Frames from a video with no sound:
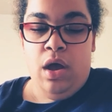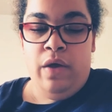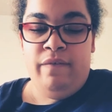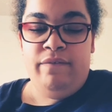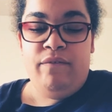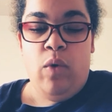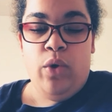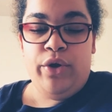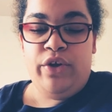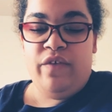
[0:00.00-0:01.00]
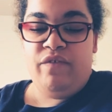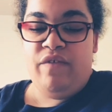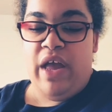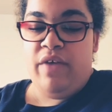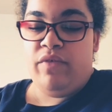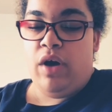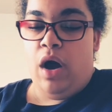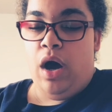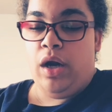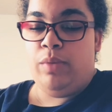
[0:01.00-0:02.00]
Um, four, your favorite
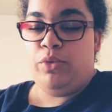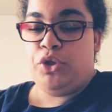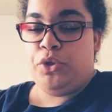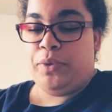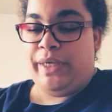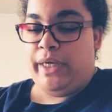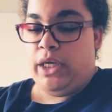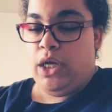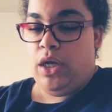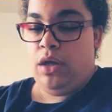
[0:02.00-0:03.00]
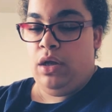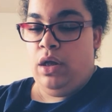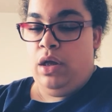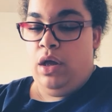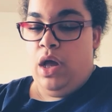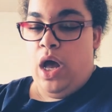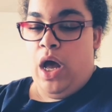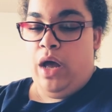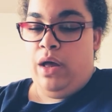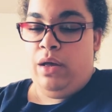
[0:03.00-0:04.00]
autumn drink.
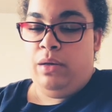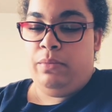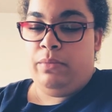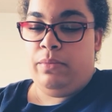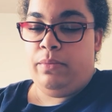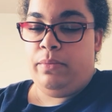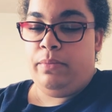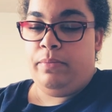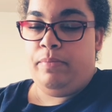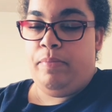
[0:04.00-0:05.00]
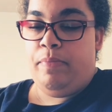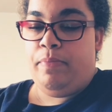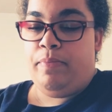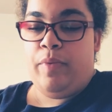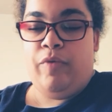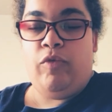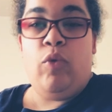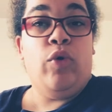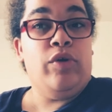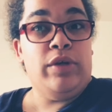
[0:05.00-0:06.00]
Um, of
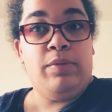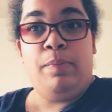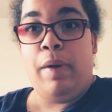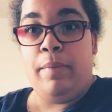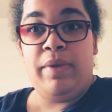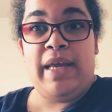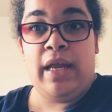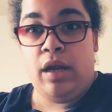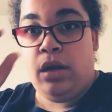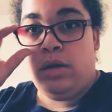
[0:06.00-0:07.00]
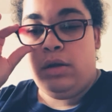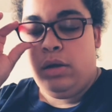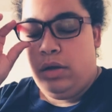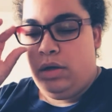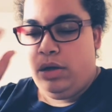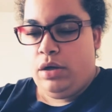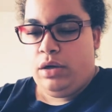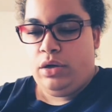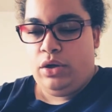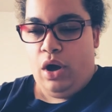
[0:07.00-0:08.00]
course, pumpkin,
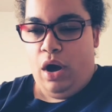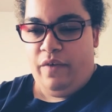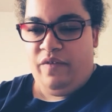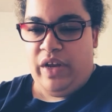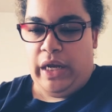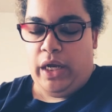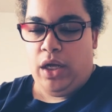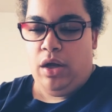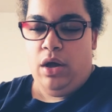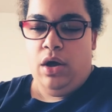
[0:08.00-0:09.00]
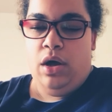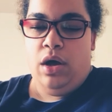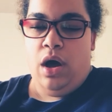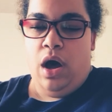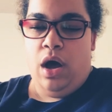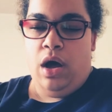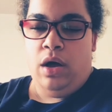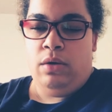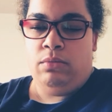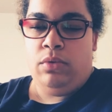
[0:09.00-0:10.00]
coffee,
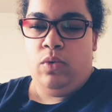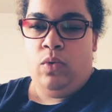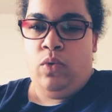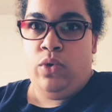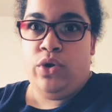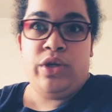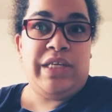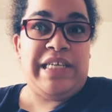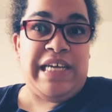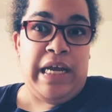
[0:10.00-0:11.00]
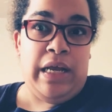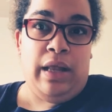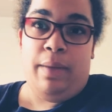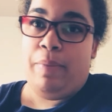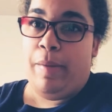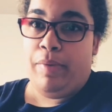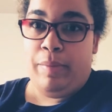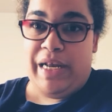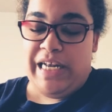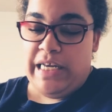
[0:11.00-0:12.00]
um, or tea, like
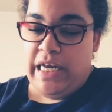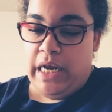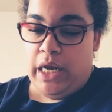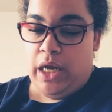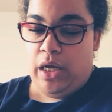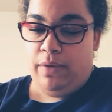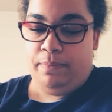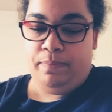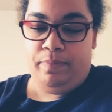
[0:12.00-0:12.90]
peppermint tea.